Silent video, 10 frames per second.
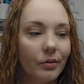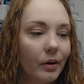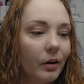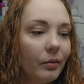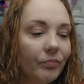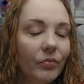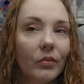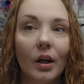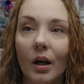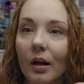So really,
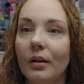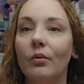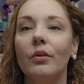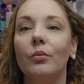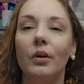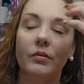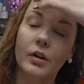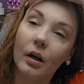I don't think we'll have